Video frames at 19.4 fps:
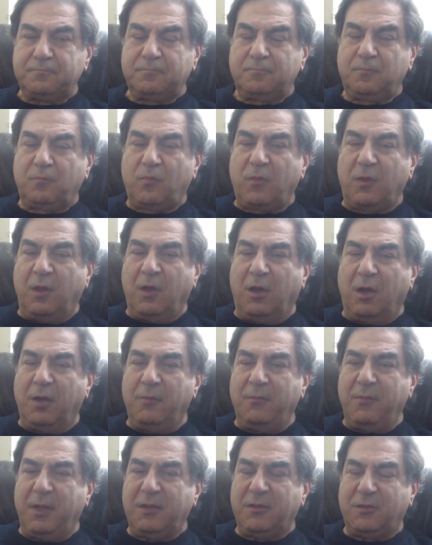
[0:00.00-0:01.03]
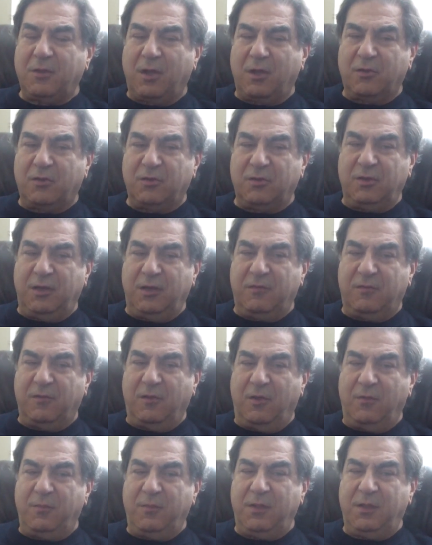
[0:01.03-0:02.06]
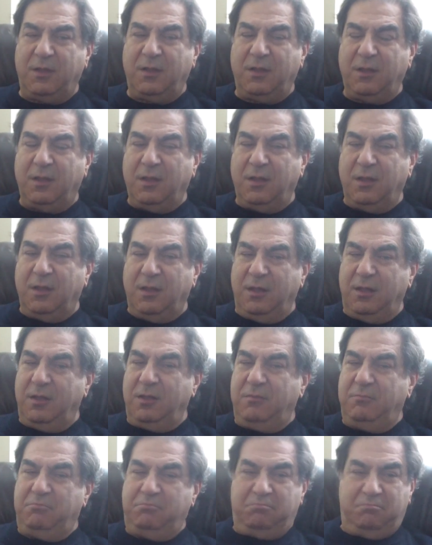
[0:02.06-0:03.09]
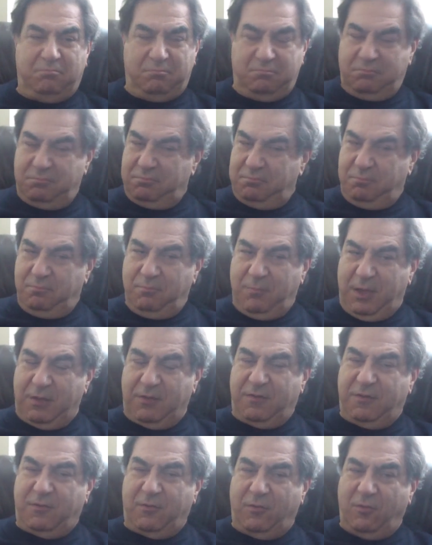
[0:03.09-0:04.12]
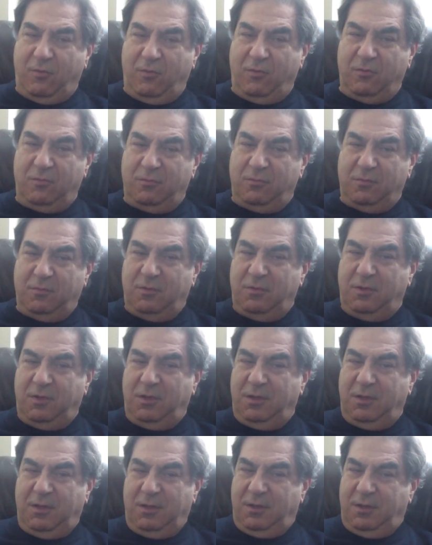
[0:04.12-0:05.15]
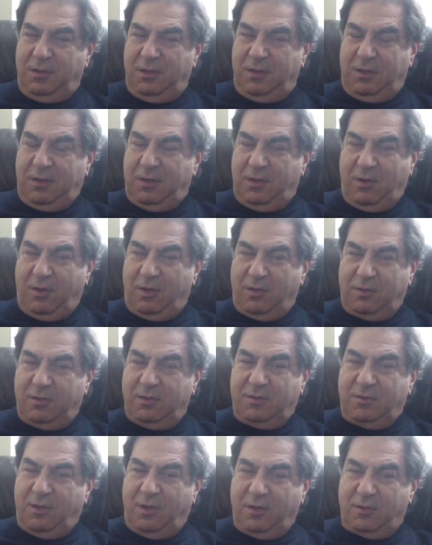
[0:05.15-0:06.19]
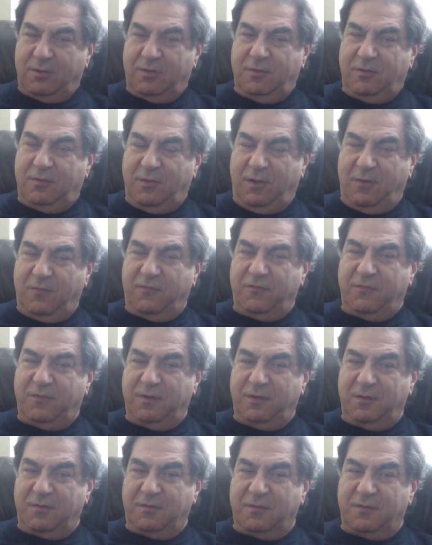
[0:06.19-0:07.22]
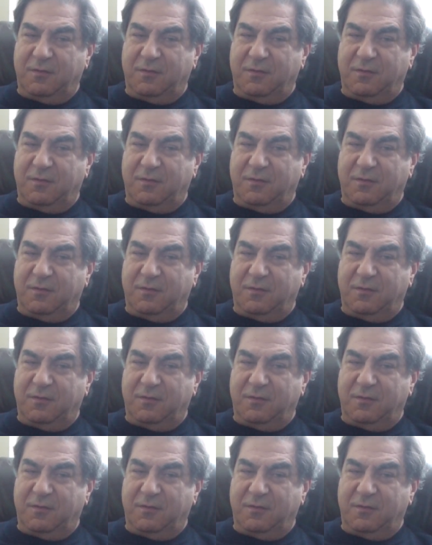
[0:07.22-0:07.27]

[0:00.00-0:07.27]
I met Dr. Nezami in Mexico in another doctor's office.